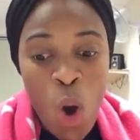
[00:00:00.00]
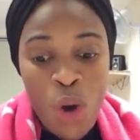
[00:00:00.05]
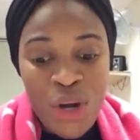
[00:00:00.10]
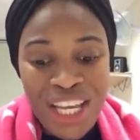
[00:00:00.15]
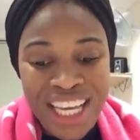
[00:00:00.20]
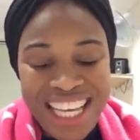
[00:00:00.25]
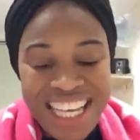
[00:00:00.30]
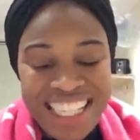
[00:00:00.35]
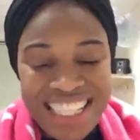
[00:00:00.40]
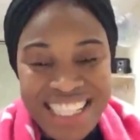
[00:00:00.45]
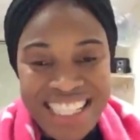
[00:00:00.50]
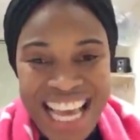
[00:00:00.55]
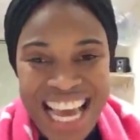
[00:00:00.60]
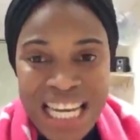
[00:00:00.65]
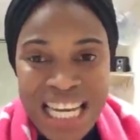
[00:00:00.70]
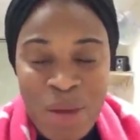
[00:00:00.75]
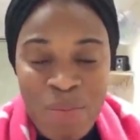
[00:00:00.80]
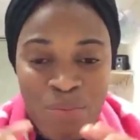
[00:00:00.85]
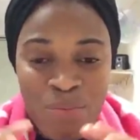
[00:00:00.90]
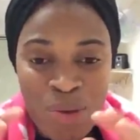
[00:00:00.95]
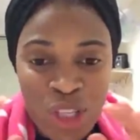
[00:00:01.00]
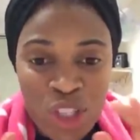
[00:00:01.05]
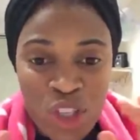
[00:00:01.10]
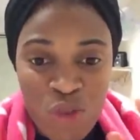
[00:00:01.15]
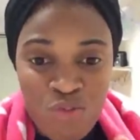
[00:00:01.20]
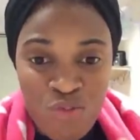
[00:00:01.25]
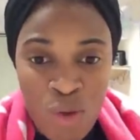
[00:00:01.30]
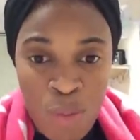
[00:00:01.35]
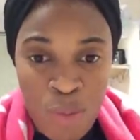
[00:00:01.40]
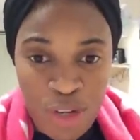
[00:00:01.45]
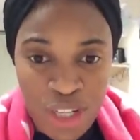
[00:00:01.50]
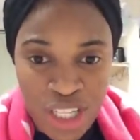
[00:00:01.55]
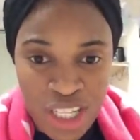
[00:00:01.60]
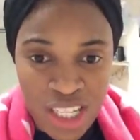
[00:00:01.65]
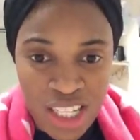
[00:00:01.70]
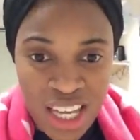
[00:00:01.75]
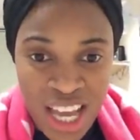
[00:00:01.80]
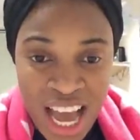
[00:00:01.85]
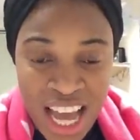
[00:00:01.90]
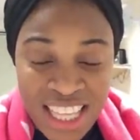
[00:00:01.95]
Or they can stay in a piece of
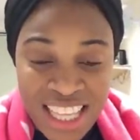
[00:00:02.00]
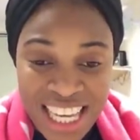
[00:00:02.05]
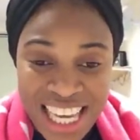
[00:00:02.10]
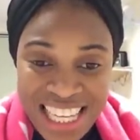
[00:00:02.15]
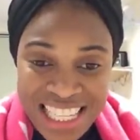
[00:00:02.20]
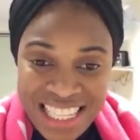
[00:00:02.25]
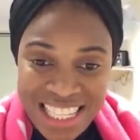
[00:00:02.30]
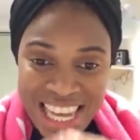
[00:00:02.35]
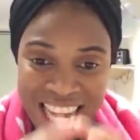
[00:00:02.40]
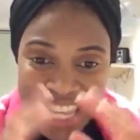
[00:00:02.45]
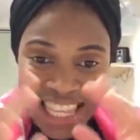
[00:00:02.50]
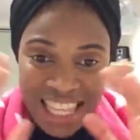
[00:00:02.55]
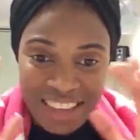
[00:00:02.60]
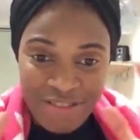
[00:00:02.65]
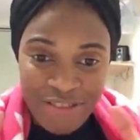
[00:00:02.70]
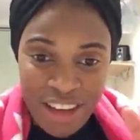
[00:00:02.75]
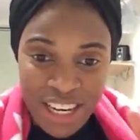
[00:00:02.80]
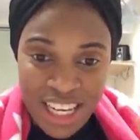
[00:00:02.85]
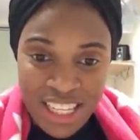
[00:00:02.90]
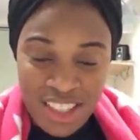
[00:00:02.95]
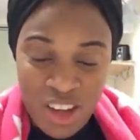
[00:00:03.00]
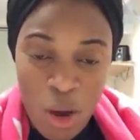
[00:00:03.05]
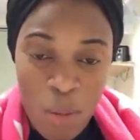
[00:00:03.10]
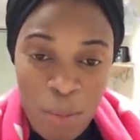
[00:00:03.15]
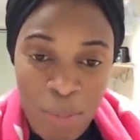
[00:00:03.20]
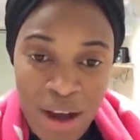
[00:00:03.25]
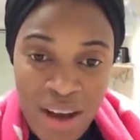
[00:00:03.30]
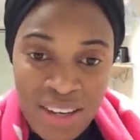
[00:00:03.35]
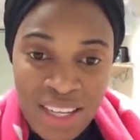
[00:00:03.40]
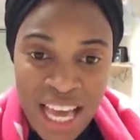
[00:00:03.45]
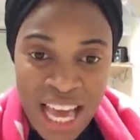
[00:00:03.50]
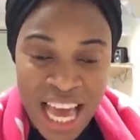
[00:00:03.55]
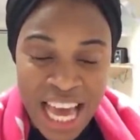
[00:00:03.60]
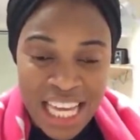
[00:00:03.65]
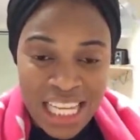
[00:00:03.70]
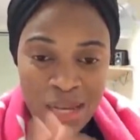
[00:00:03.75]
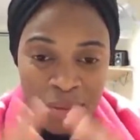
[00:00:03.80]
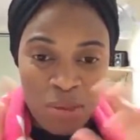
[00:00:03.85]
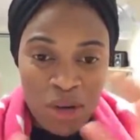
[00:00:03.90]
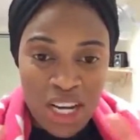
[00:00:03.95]
property. They can stay in the father's compound,
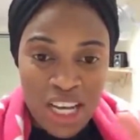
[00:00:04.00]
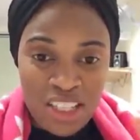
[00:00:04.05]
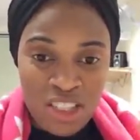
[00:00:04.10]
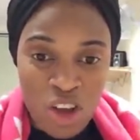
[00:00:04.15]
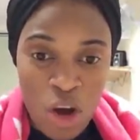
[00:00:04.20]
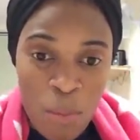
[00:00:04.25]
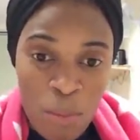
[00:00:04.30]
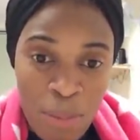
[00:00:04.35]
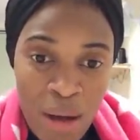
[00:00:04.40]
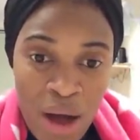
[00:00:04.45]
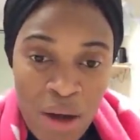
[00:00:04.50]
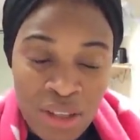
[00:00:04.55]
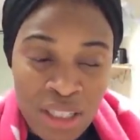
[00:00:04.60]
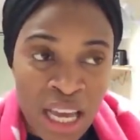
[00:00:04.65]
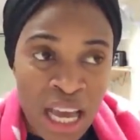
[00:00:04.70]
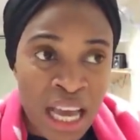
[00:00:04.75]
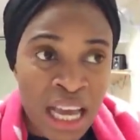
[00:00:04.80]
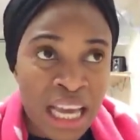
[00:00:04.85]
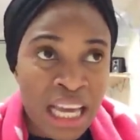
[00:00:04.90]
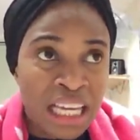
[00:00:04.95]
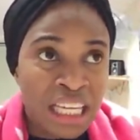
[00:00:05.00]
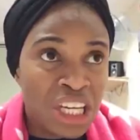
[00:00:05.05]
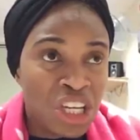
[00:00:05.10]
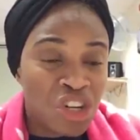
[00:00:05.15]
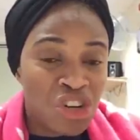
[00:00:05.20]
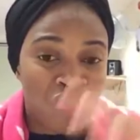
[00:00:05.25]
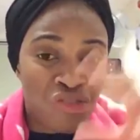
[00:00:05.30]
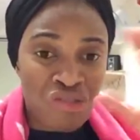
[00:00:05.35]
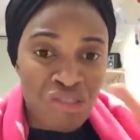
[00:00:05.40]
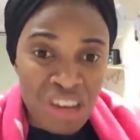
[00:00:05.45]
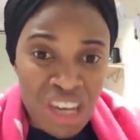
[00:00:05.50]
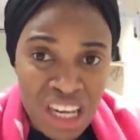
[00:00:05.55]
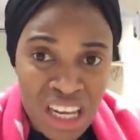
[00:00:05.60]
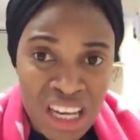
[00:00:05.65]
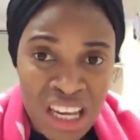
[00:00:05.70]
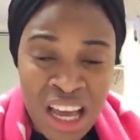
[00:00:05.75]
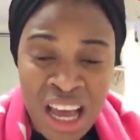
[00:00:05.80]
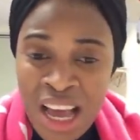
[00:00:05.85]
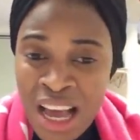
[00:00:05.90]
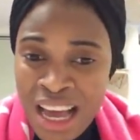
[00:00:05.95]
in the mother's compound, in the
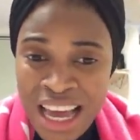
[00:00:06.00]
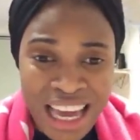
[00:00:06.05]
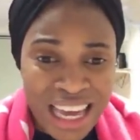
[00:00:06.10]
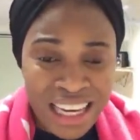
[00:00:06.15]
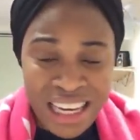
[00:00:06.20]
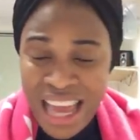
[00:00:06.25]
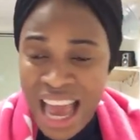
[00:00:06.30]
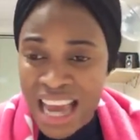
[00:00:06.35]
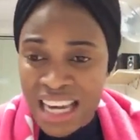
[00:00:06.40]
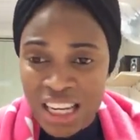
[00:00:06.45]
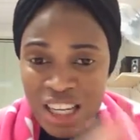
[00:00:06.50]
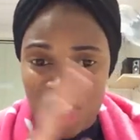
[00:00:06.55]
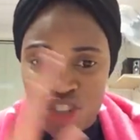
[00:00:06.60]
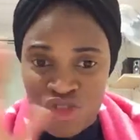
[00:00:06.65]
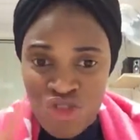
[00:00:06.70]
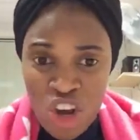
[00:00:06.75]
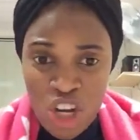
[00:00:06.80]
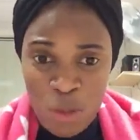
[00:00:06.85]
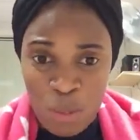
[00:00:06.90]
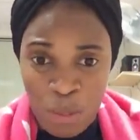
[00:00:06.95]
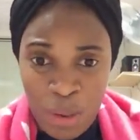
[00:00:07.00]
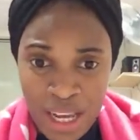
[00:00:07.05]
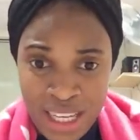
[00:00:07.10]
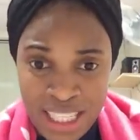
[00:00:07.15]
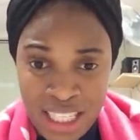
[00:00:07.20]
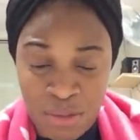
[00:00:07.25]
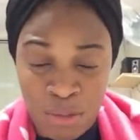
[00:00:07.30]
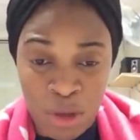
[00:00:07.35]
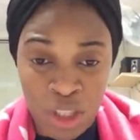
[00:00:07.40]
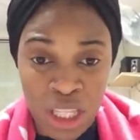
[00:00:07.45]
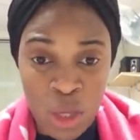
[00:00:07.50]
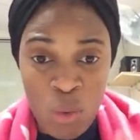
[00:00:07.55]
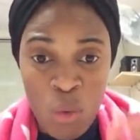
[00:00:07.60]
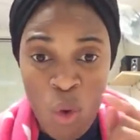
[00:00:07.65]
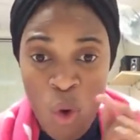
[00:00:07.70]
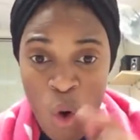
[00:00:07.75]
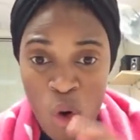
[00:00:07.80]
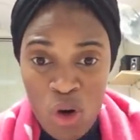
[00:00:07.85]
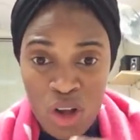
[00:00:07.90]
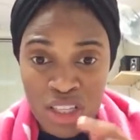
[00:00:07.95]
tree, in any strange places, but they
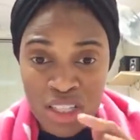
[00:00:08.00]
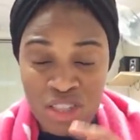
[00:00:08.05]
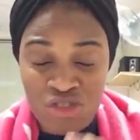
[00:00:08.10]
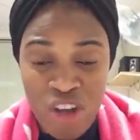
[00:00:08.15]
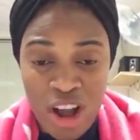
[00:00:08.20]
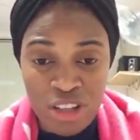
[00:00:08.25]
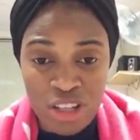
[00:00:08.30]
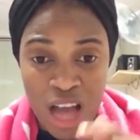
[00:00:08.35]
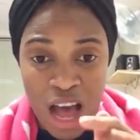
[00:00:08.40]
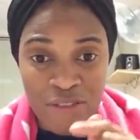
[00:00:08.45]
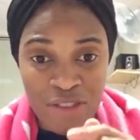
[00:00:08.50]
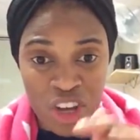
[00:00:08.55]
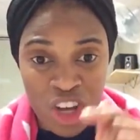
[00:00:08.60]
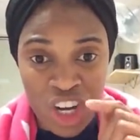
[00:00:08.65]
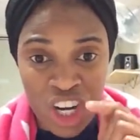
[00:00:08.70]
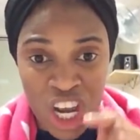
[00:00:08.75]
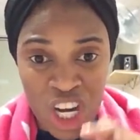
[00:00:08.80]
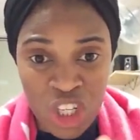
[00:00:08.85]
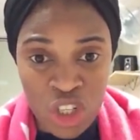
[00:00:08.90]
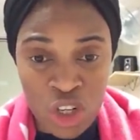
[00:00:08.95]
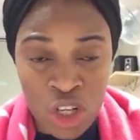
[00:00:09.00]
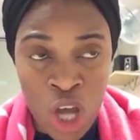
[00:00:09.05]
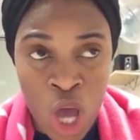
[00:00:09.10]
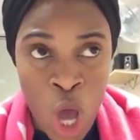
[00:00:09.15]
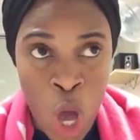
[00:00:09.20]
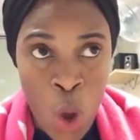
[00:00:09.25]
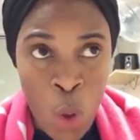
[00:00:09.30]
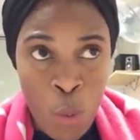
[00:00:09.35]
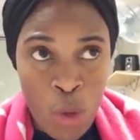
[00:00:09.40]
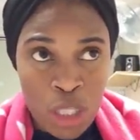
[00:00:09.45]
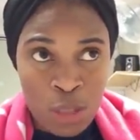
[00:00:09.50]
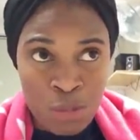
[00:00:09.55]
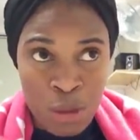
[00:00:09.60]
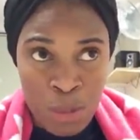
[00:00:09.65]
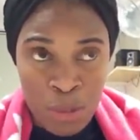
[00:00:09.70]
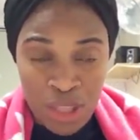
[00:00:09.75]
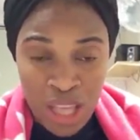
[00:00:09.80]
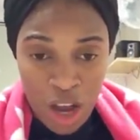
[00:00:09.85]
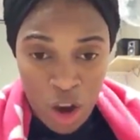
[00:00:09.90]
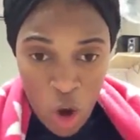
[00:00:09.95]
will always try to have a connection
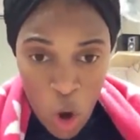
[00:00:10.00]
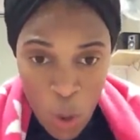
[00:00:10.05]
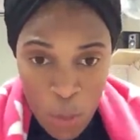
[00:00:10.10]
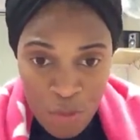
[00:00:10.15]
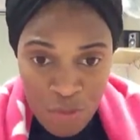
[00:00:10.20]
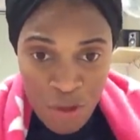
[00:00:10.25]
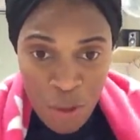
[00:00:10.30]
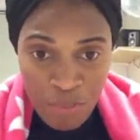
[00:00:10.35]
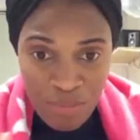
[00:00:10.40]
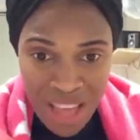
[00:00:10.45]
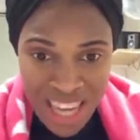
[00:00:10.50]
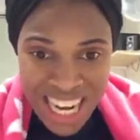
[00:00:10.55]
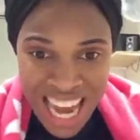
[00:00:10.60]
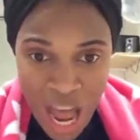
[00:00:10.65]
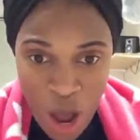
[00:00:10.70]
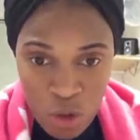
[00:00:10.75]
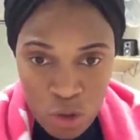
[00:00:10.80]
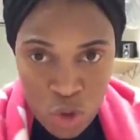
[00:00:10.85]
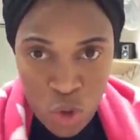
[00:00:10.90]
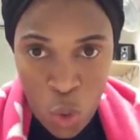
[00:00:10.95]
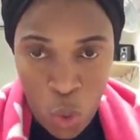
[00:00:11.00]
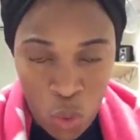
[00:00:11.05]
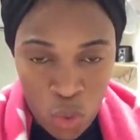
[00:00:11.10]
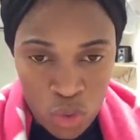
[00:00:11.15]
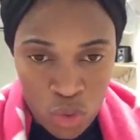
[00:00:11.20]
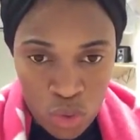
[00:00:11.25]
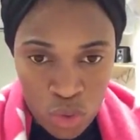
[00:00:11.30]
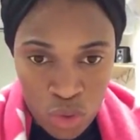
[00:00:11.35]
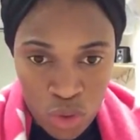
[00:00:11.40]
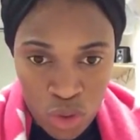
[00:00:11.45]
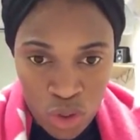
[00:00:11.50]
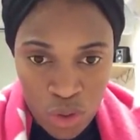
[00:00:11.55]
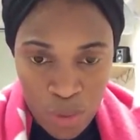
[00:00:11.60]
with people that come from that household.